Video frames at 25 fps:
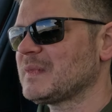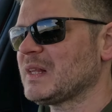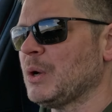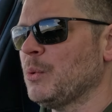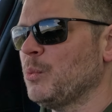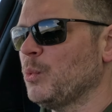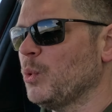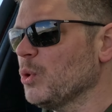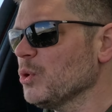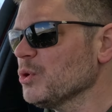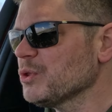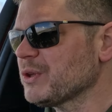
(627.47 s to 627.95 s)

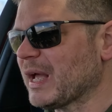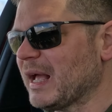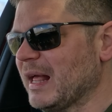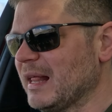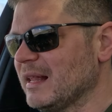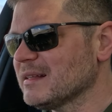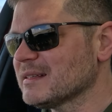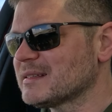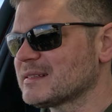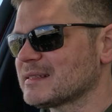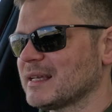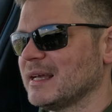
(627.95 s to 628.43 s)
What
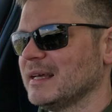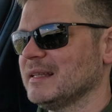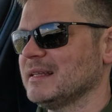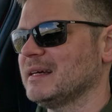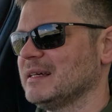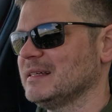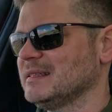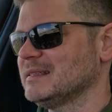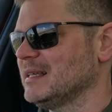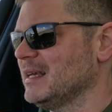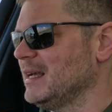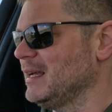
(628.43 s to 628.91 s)
else can
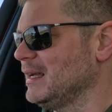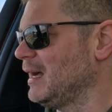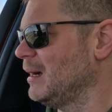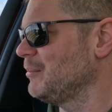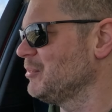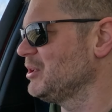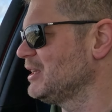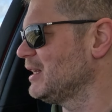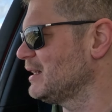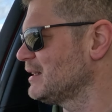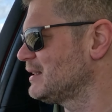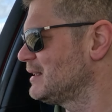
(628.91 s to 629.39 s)
I say? I
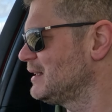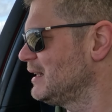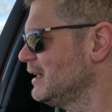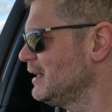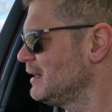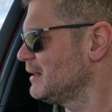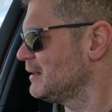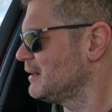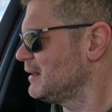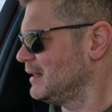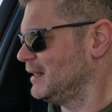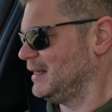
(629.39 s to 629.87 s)
mean, I
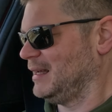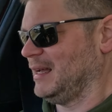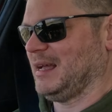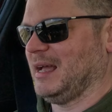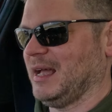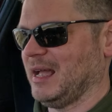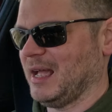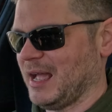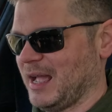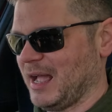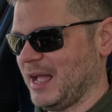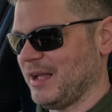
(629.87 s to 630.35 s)
still
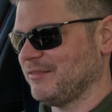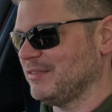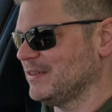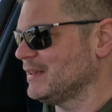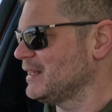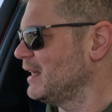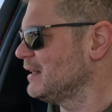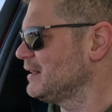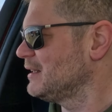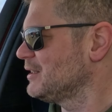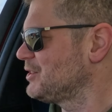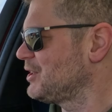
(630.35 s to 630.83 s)
haven't
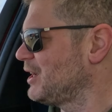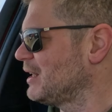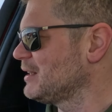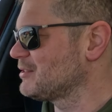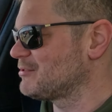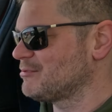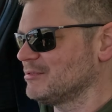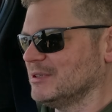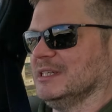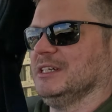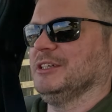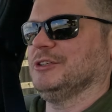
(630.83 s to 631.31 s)
had a
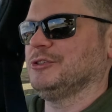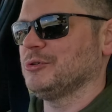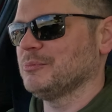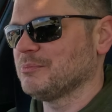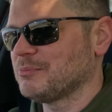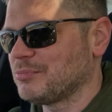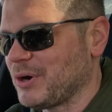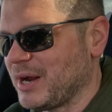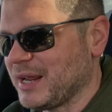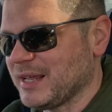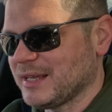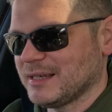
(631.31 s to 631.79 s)
chance really to
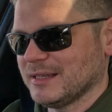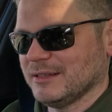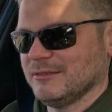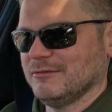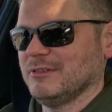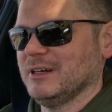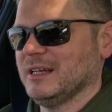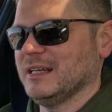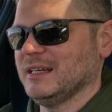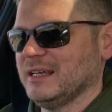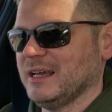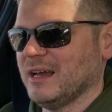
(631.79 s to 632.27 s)
brake it
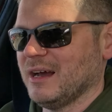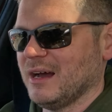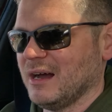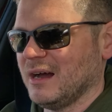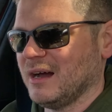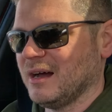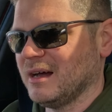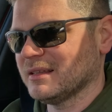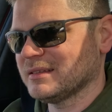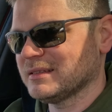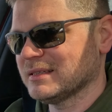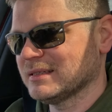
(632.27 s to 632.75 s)
really
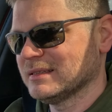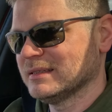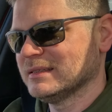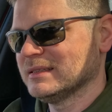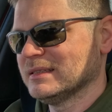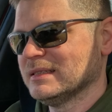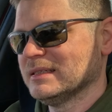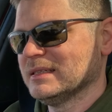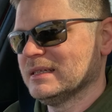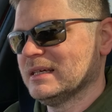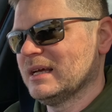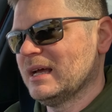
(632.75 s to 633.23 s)
hard,
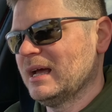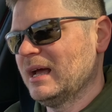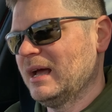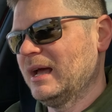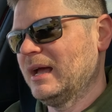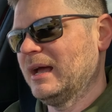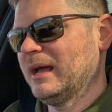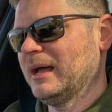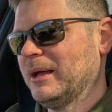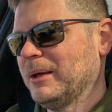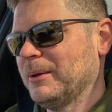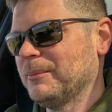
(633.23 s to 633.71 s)

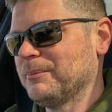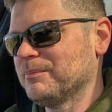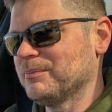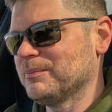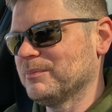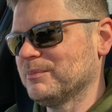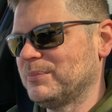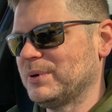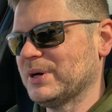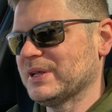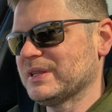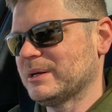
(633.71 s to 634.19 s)

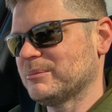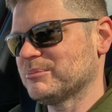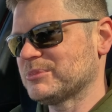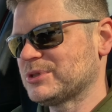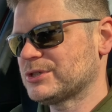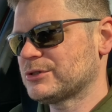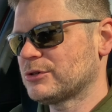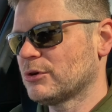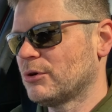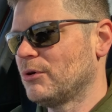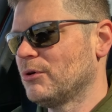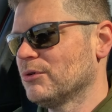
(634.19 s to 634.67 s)
but I'm
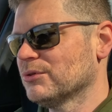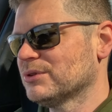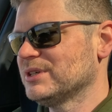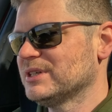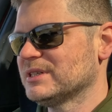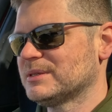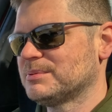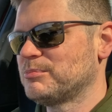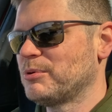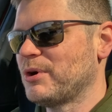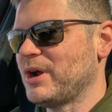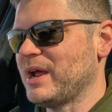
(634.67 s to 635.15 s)
sure
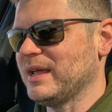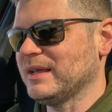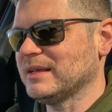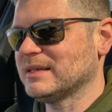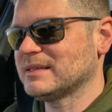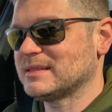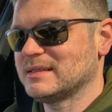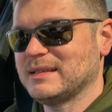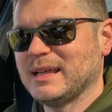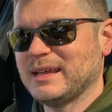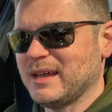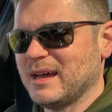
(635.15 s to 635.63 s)
these
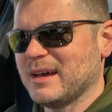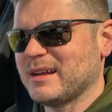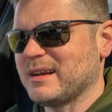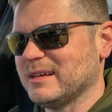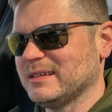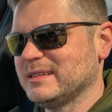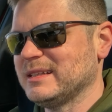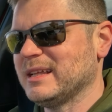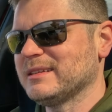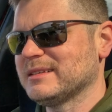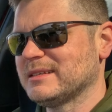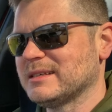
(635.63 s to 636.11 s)
brakes, they are
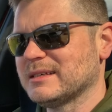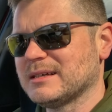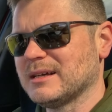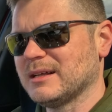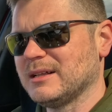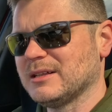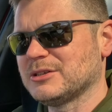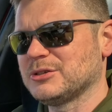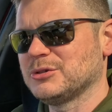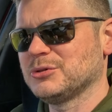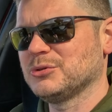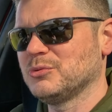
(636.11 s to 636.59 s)

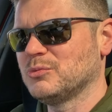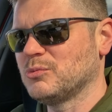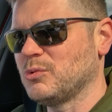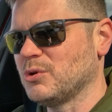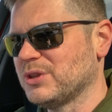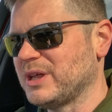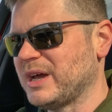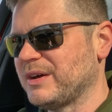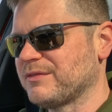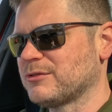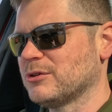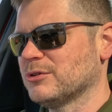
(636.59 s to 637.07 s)
identical to
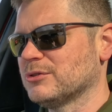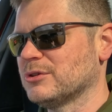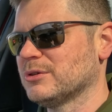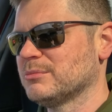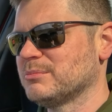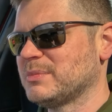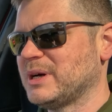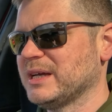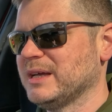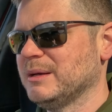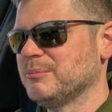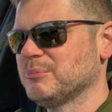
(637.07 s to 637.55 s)
what I've got on
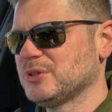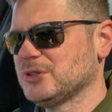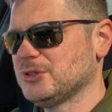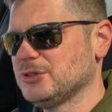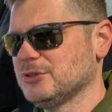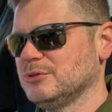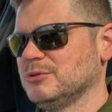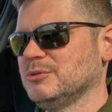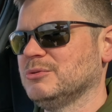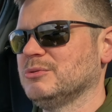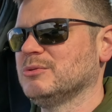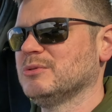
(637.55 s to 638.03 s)
my
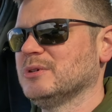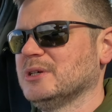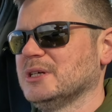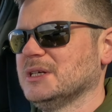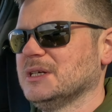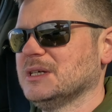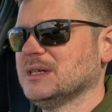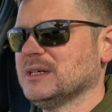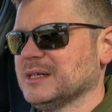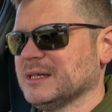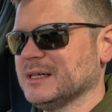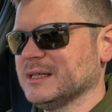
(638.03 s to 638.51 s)
M2.
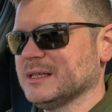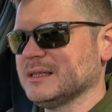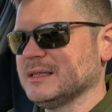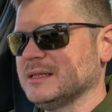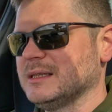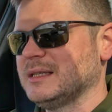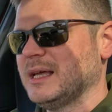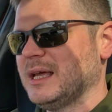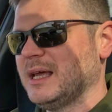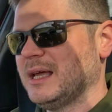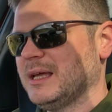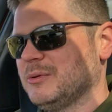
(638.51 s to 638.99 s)

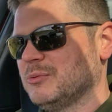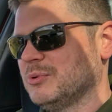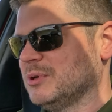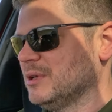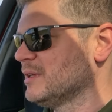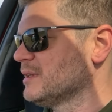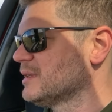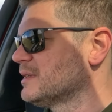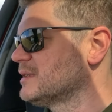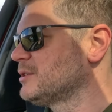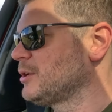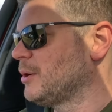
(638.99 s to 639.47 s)
They
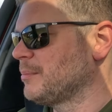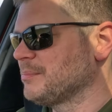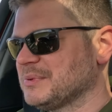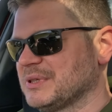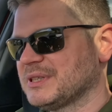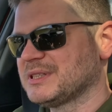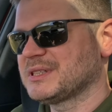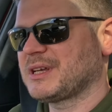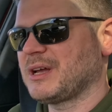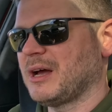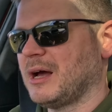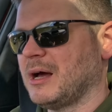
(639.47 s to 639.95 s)
will stop
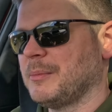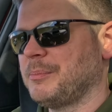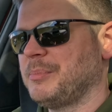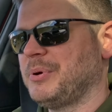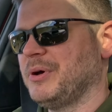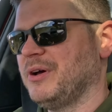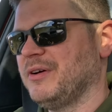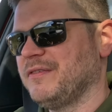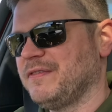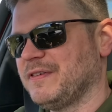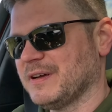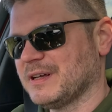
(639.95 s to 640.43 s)
this car
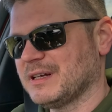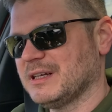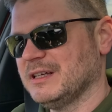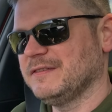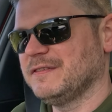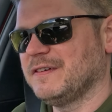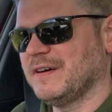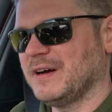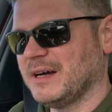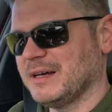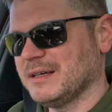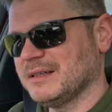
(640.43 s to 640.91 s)
perfectly
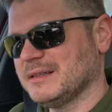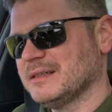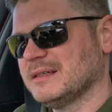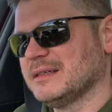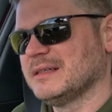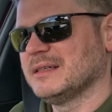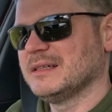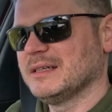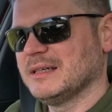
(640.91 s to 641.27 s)
fine.